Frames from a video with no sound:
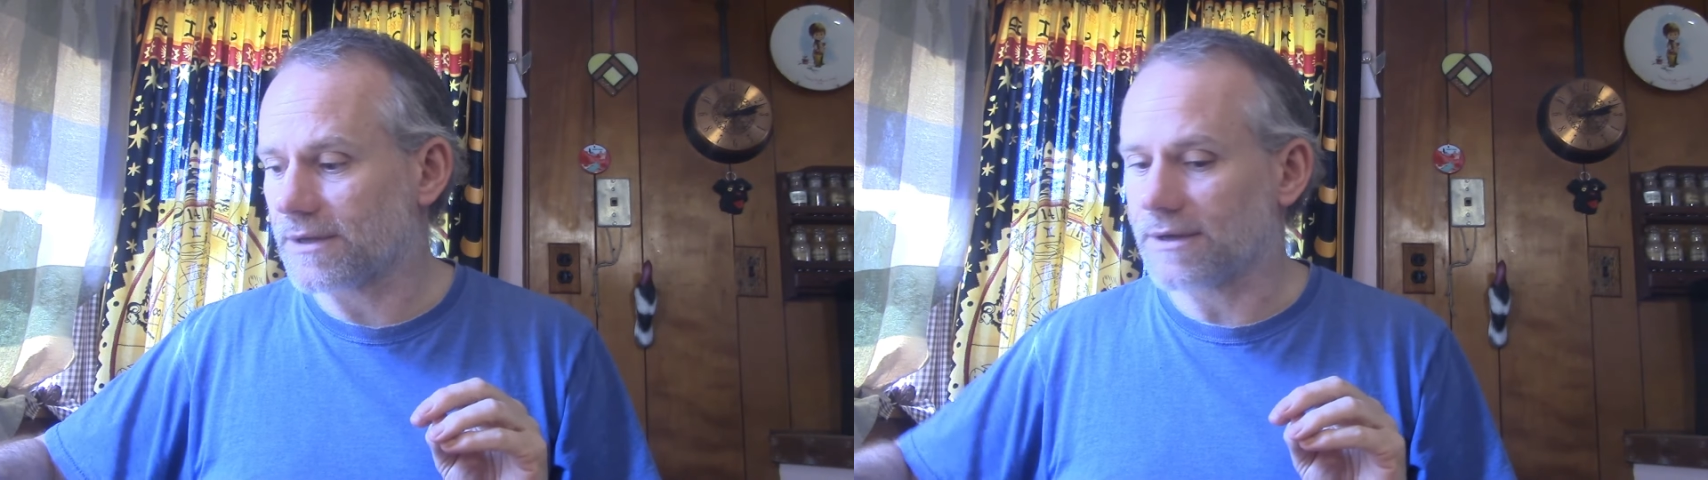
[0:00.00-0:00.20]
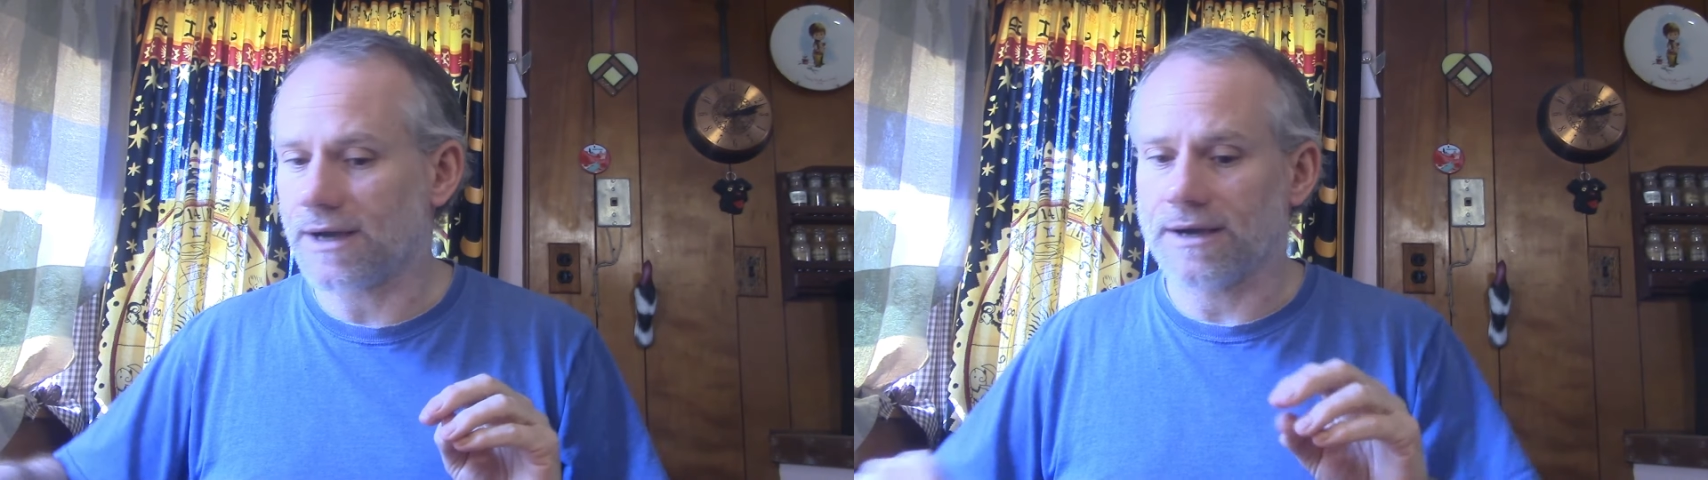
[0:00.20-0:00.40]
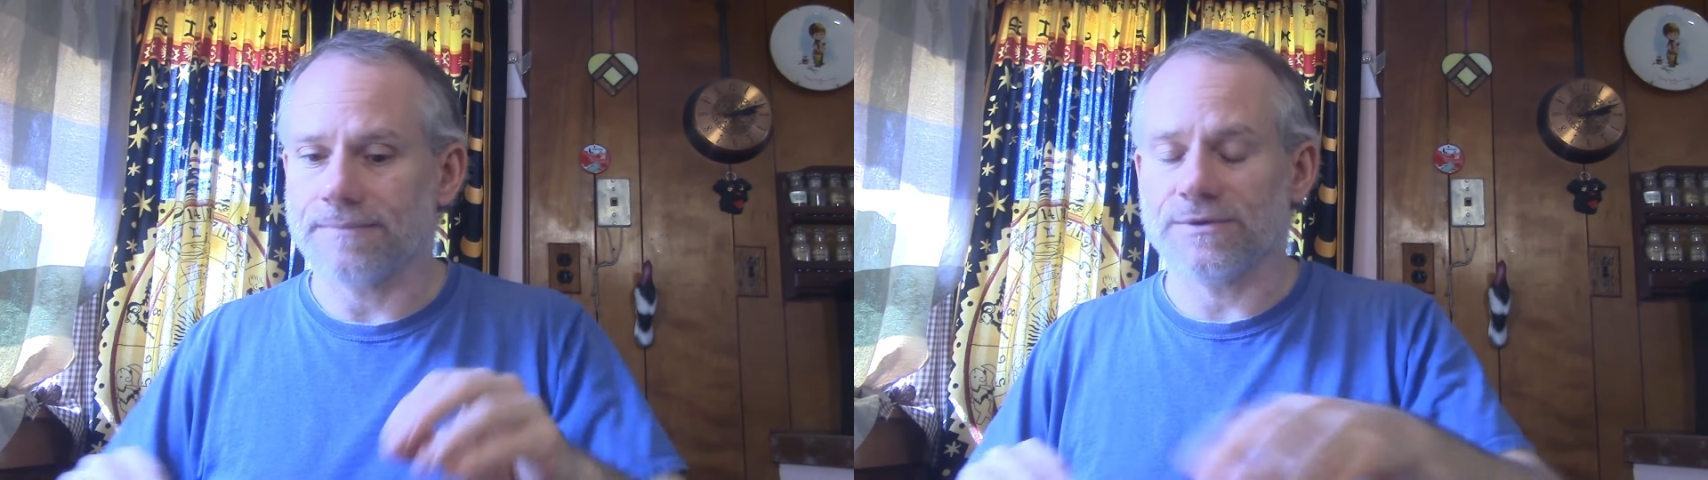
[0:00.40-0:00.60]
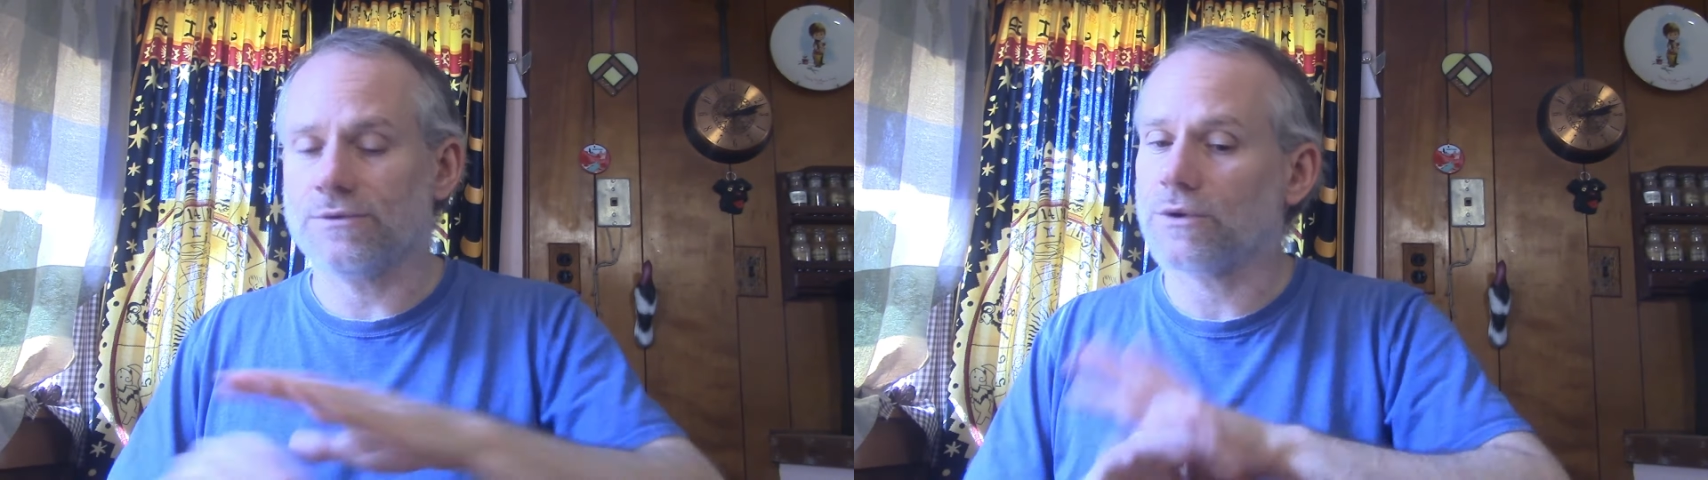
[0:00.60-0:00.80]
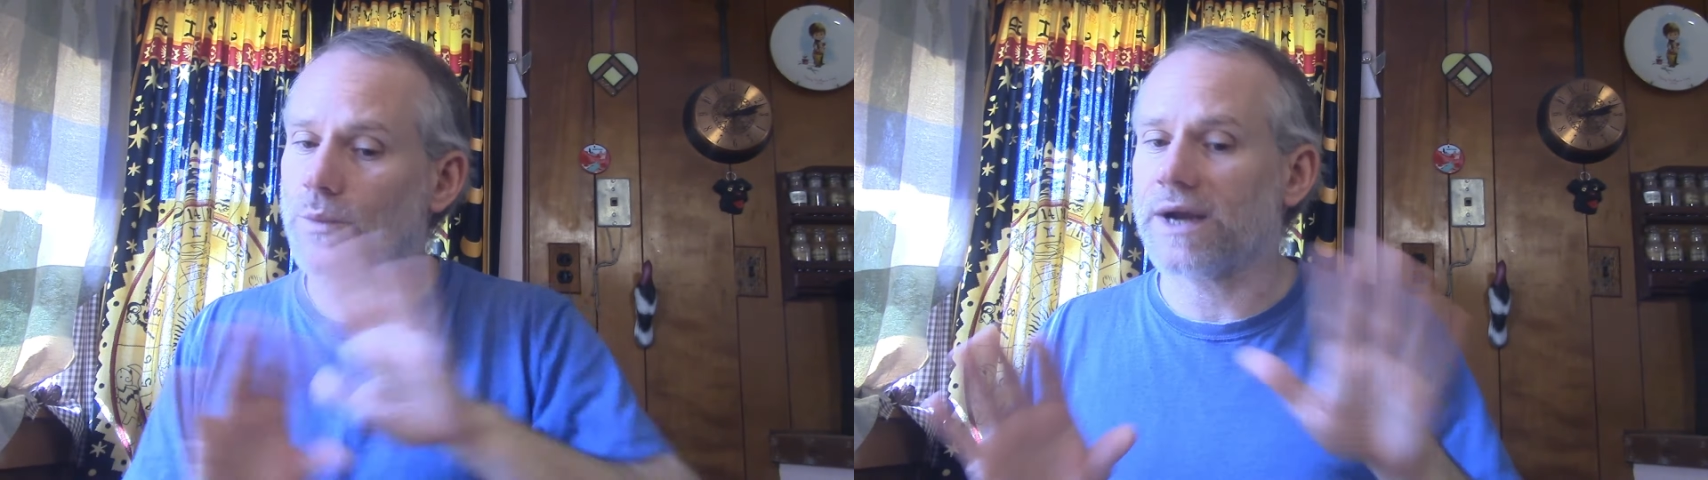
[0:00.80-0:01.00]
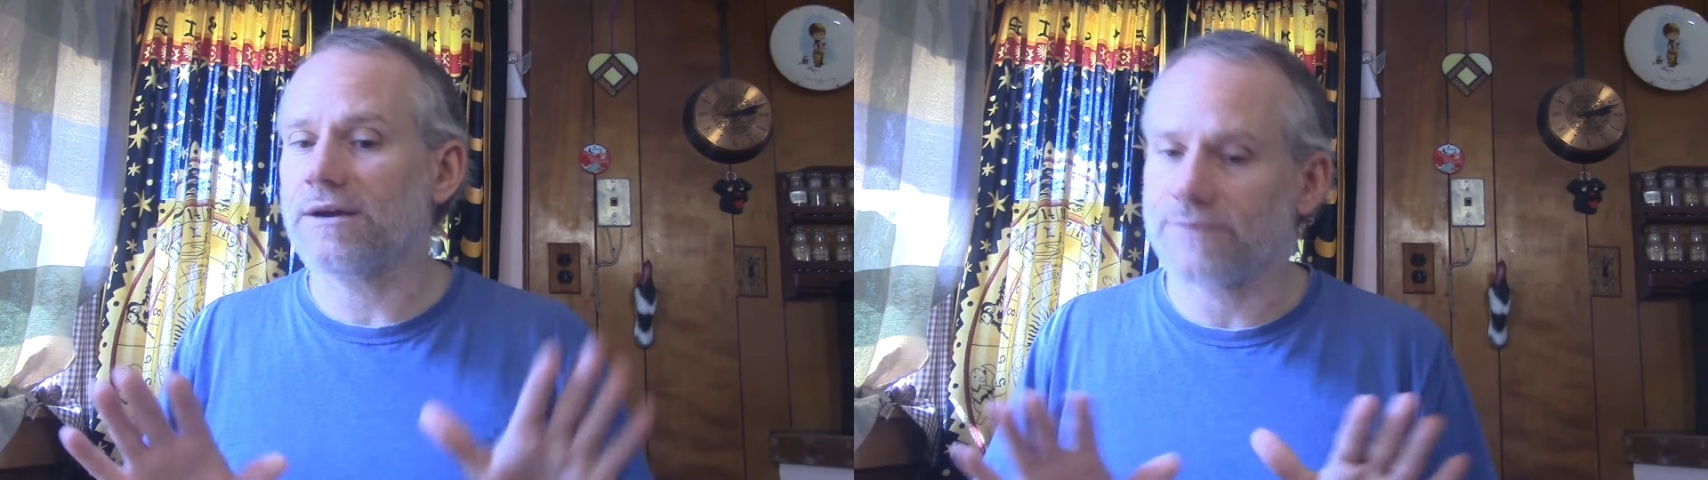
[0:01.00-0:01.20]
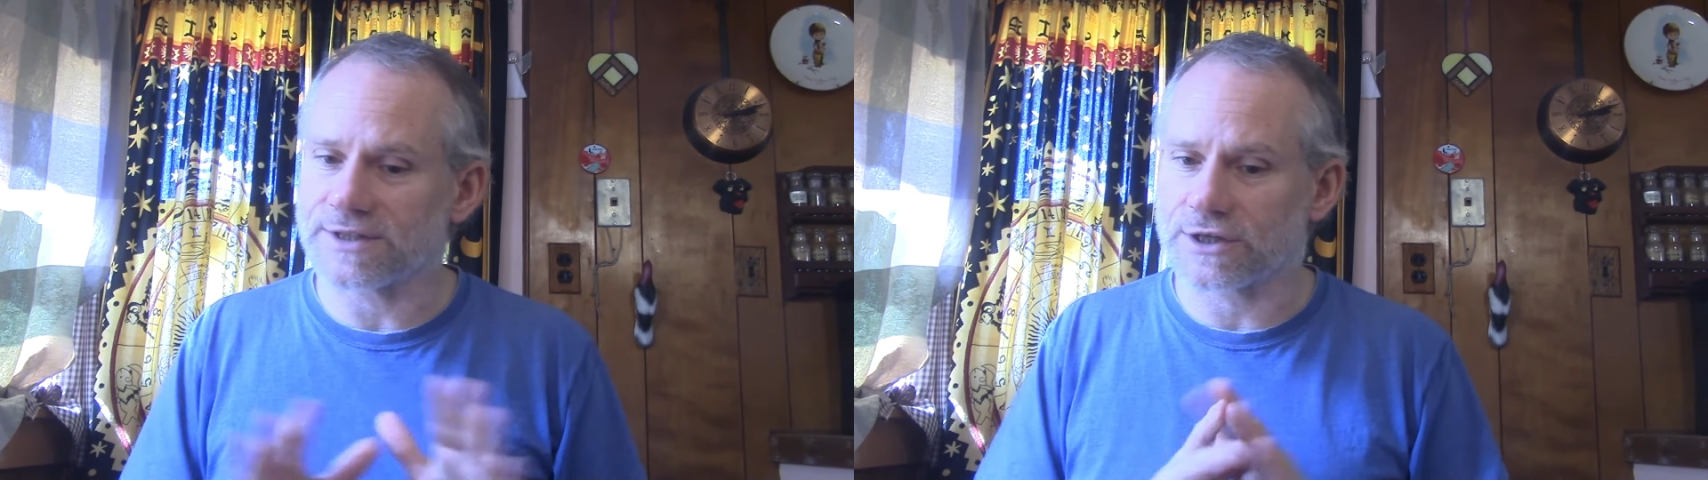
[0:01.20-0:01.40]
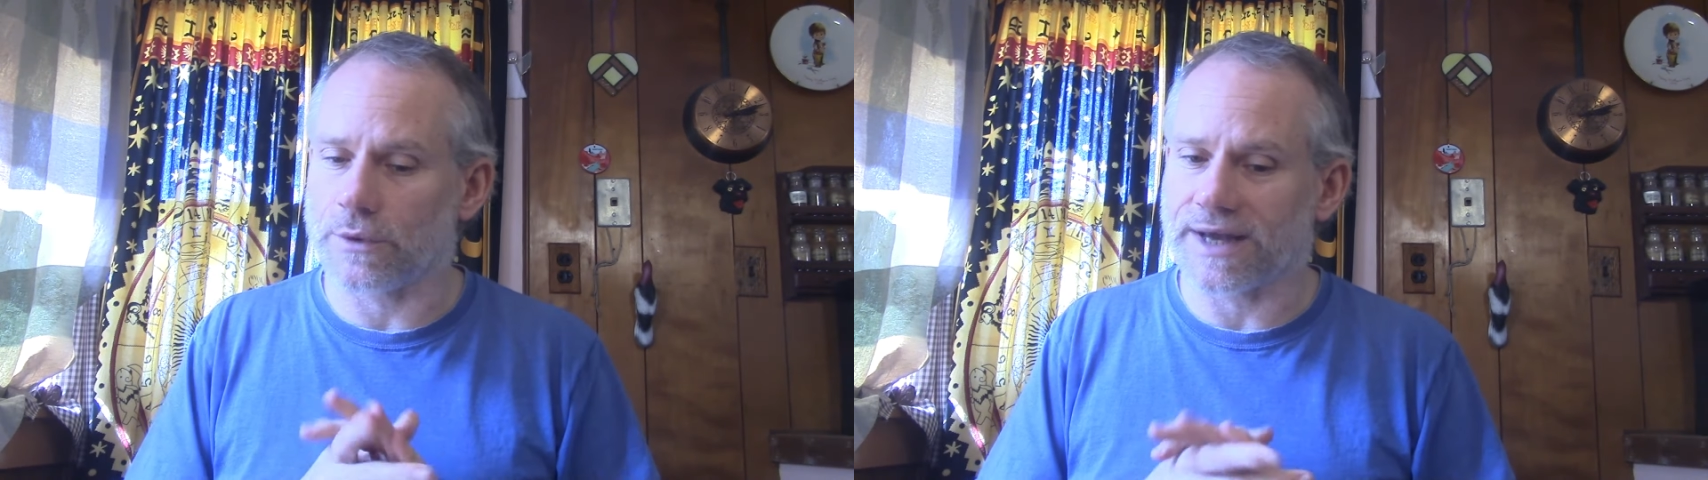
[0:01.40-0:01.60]
Um, you're aware of
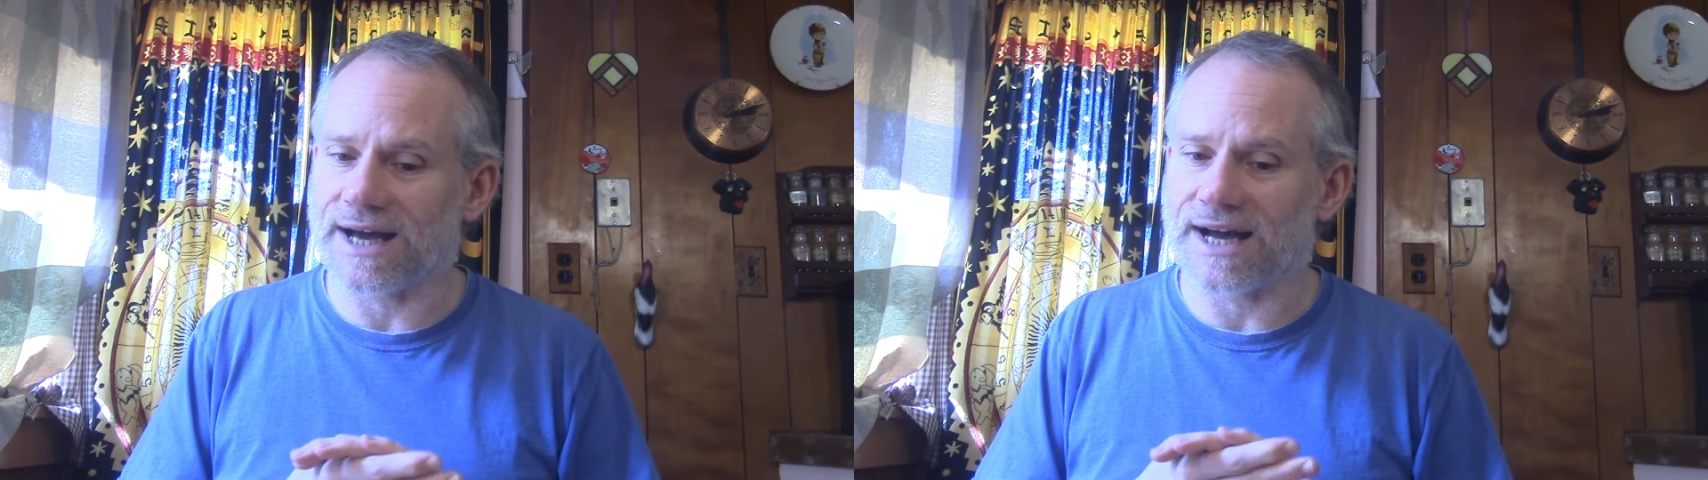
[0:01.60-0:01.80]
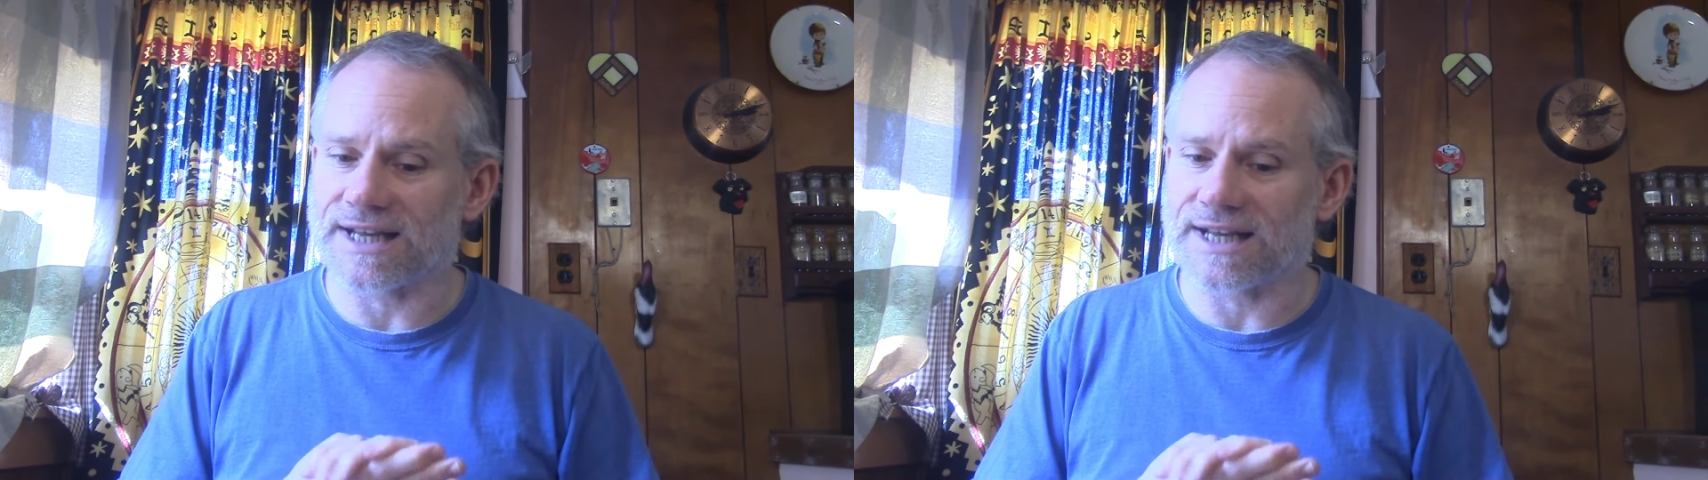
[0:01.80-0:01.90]
what's going on.